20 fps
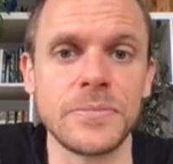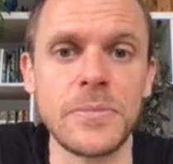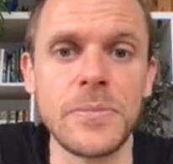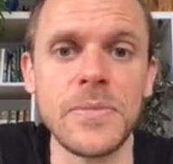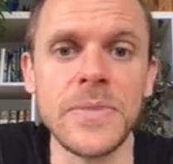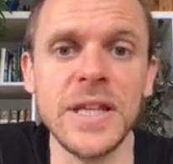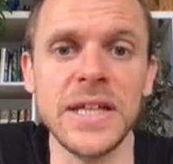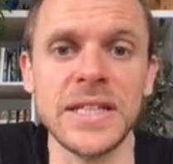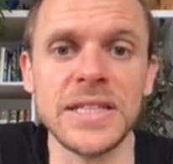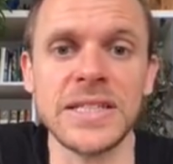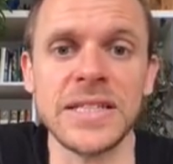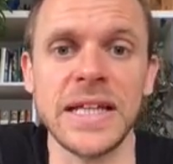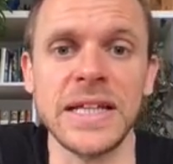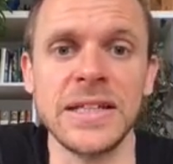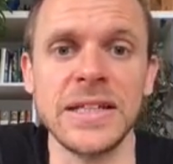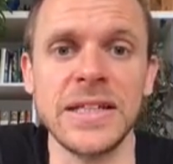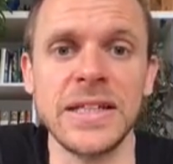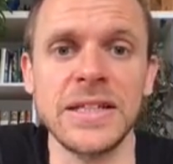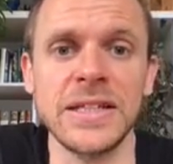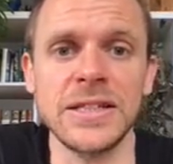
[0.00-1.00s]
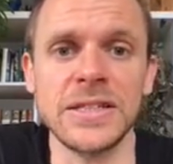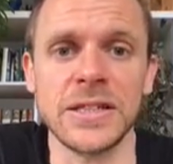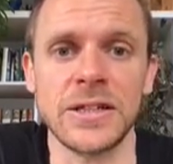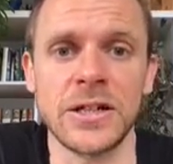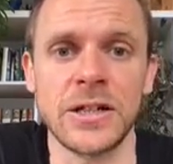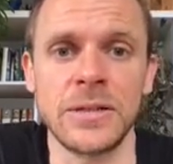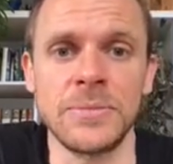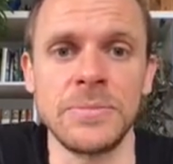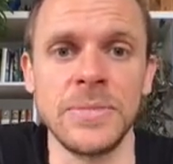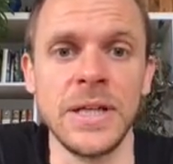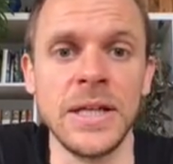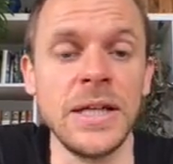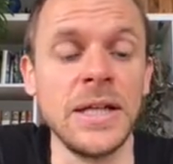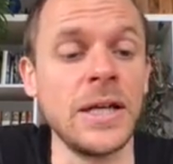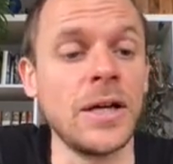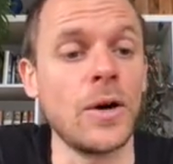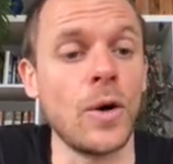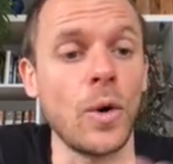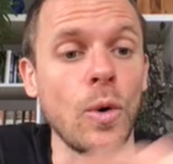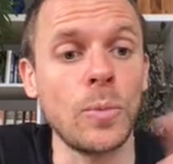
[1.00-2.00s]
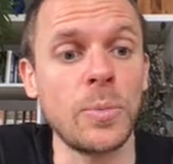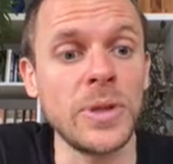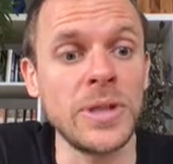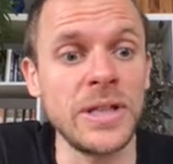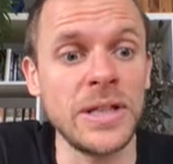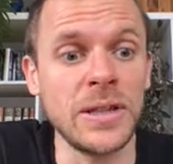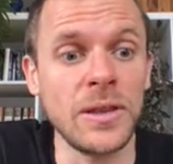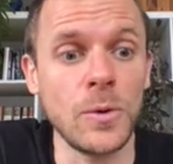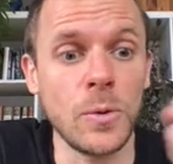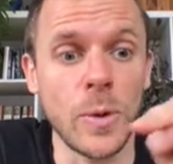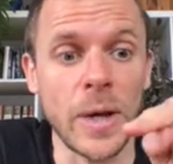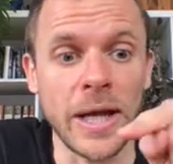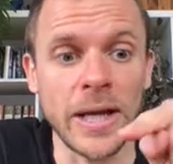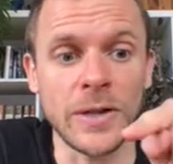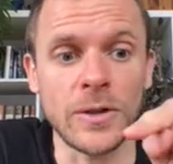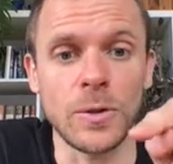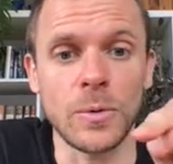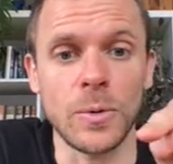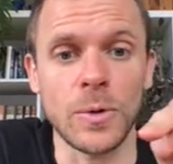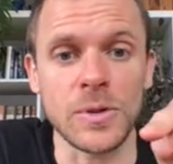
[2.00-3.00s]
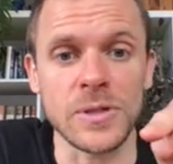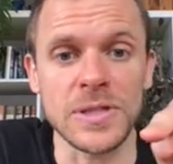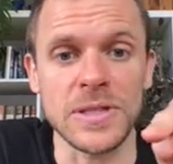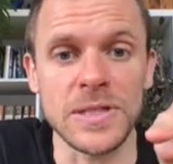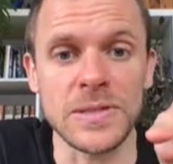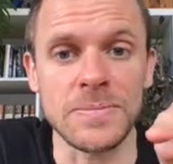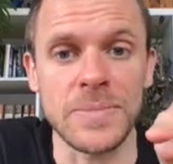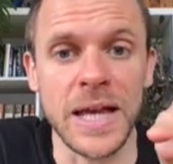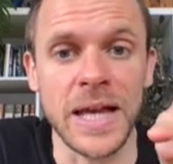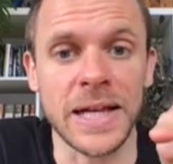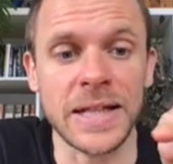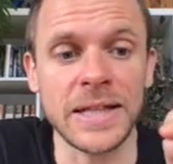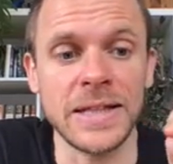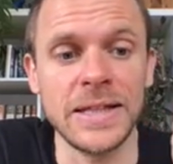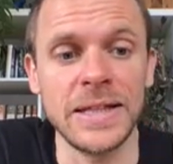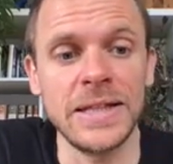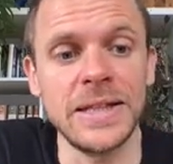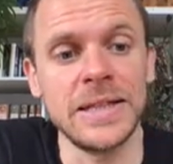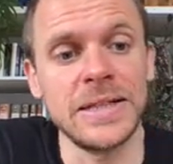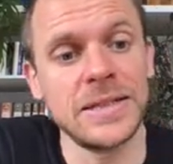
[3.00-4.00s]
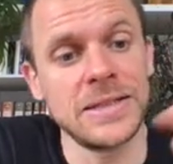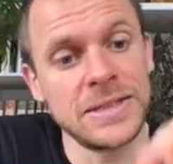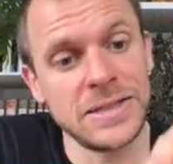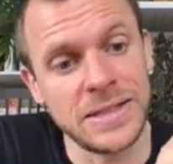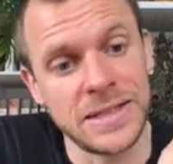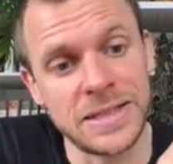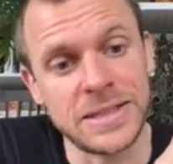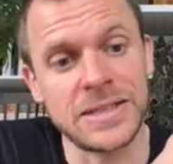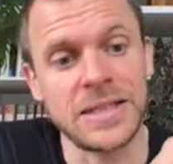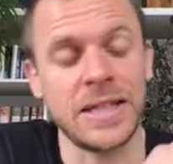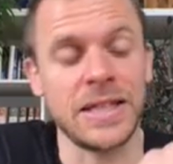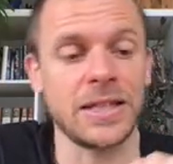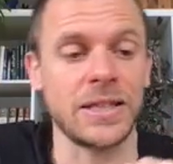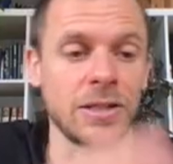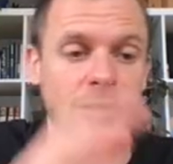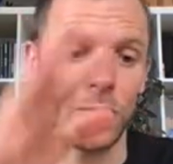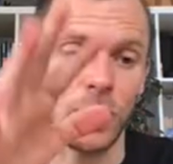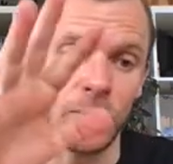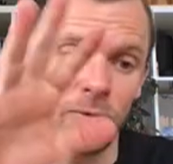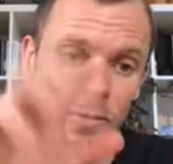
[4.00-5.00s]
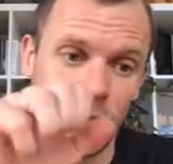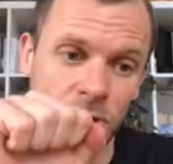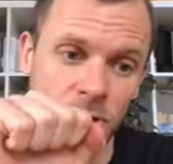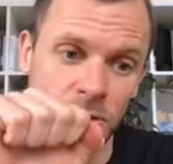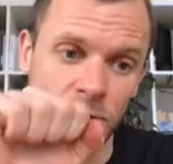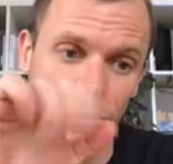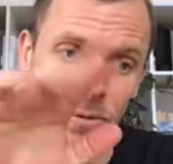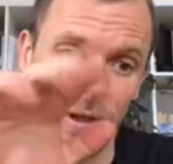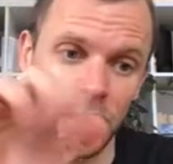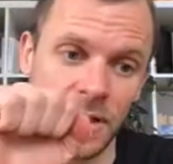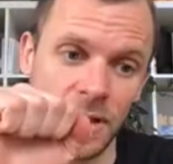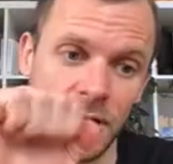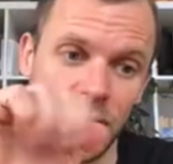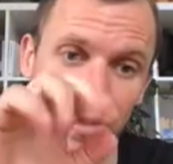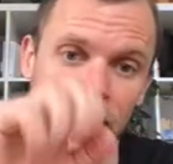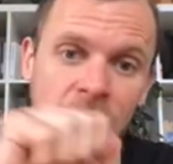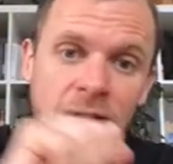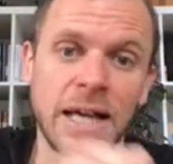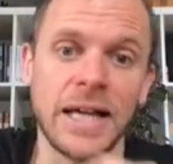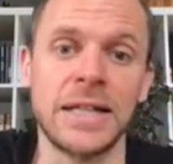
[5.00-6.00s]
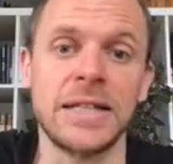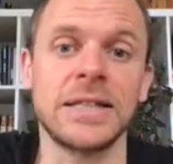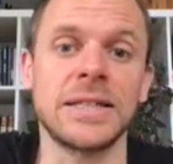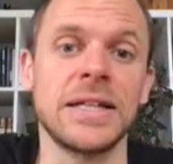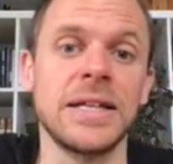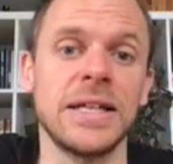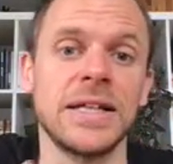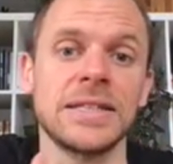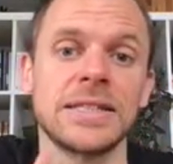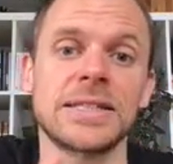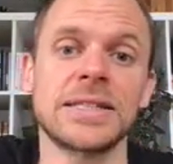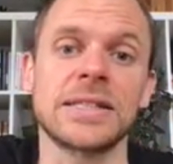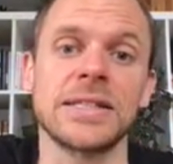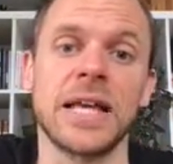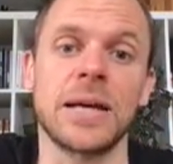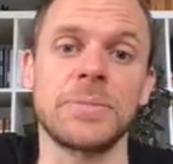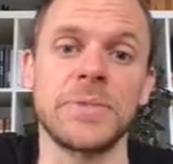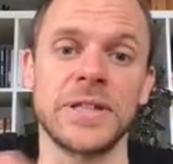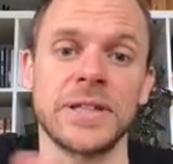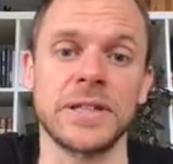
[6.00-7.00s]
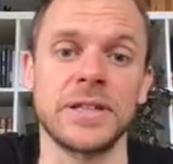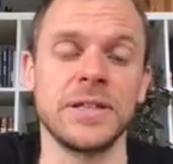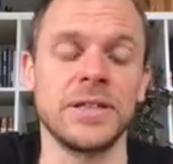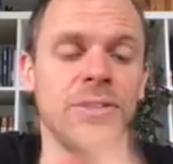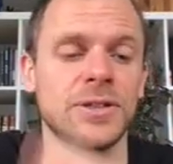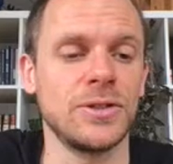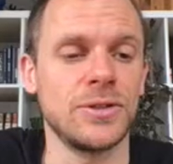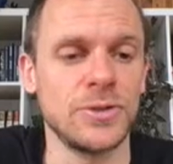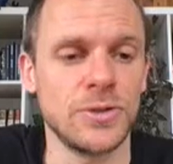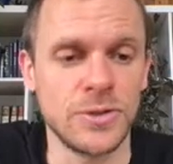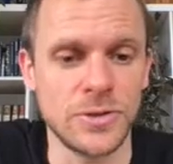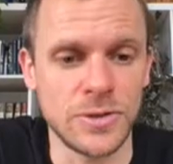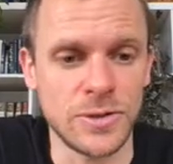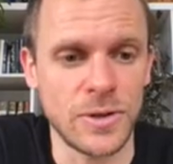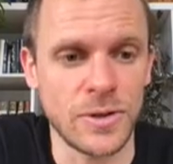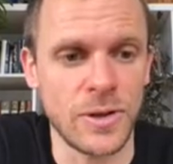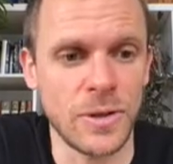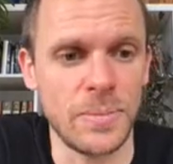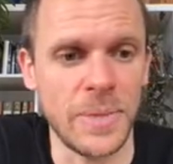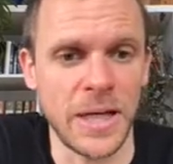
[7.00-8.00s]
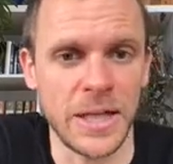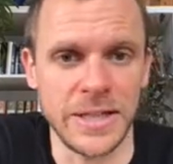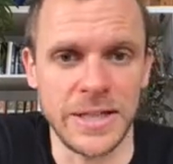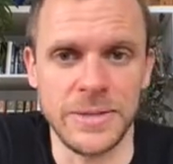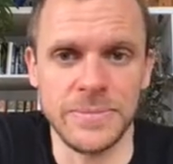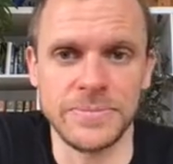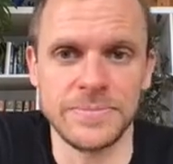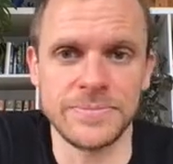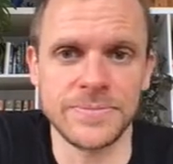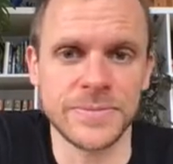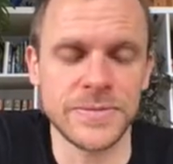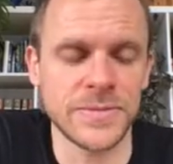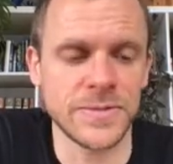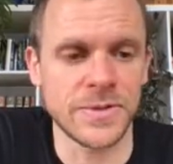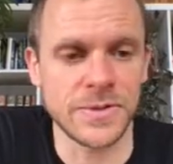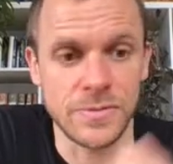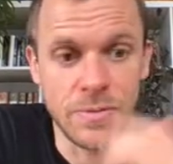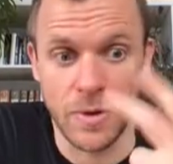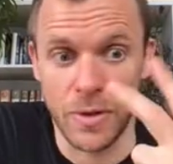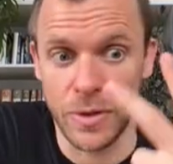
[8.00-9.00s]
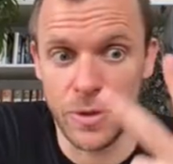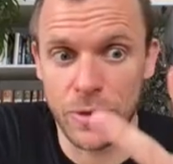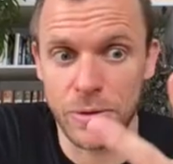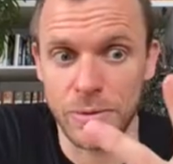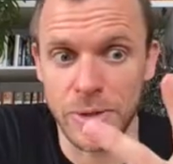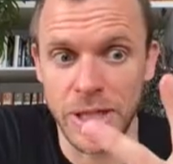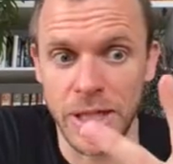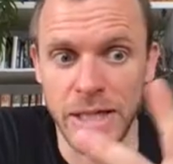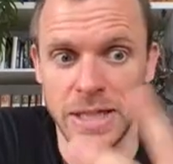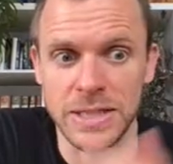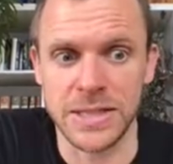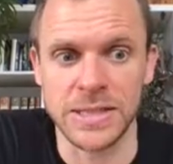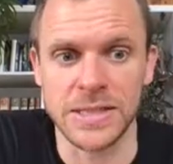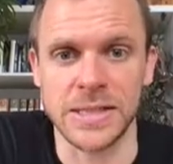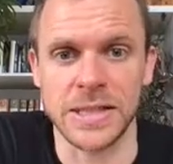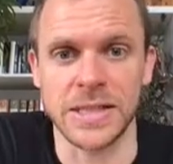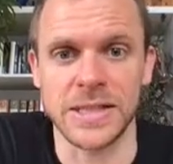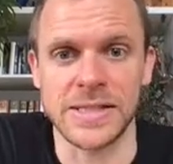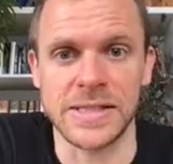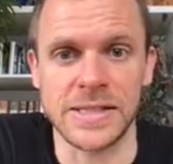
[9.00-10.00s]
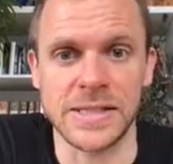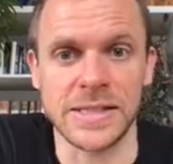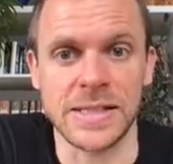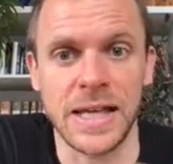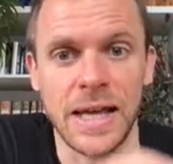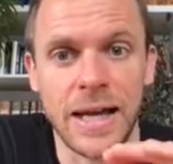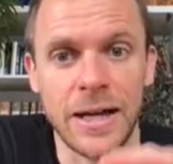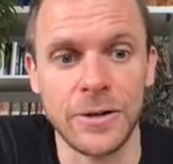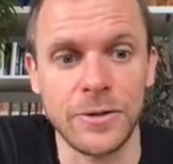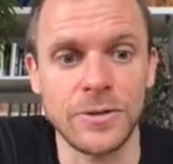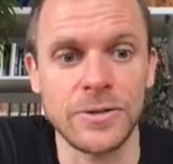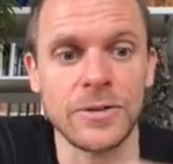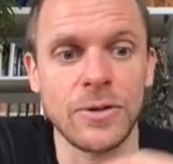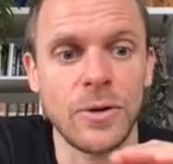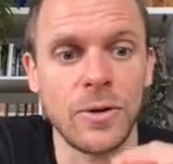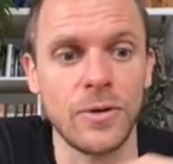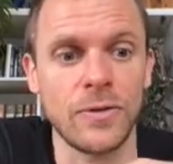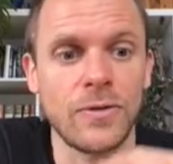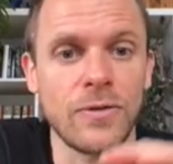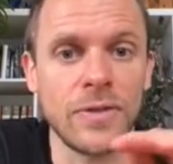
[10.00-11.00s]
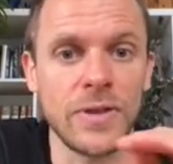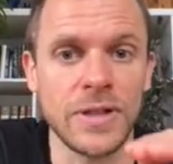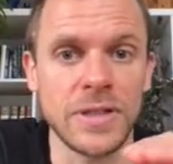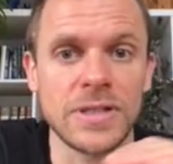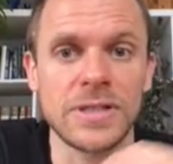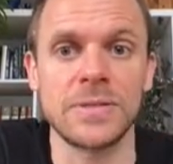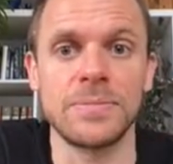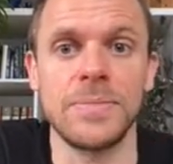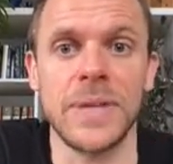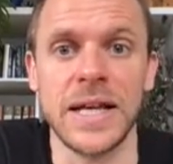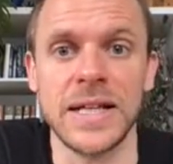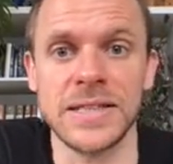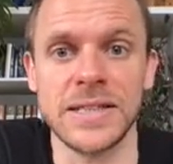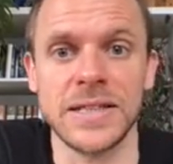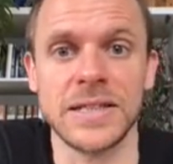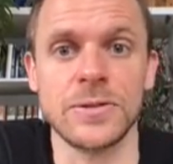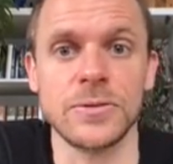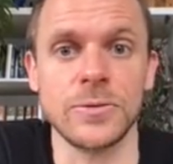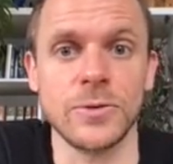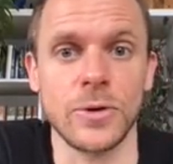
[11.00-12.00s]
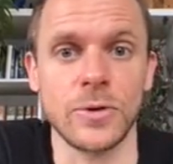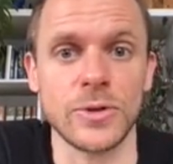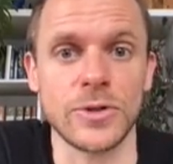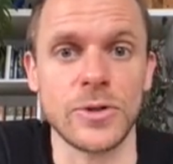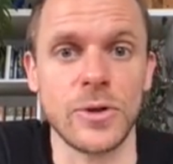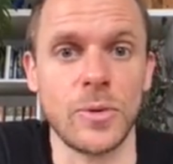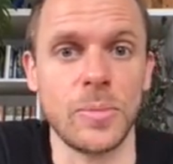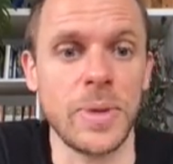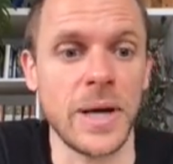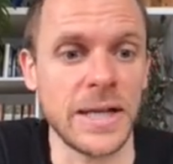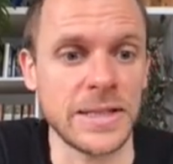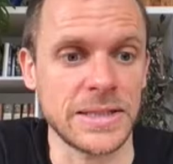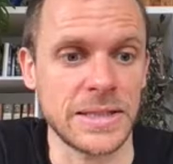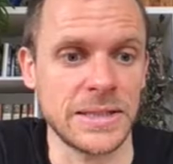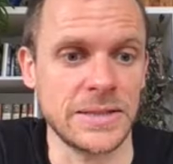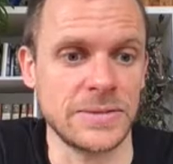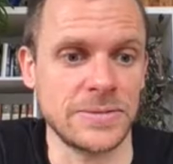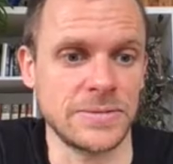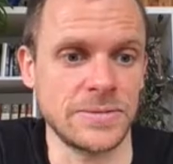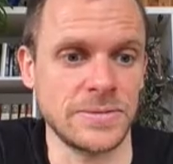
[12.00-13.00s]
Extending his arm, opening the way towards his back, then taking over with the other hand and slapping to the belly. 3 exercises out of this basic Rosho pattern.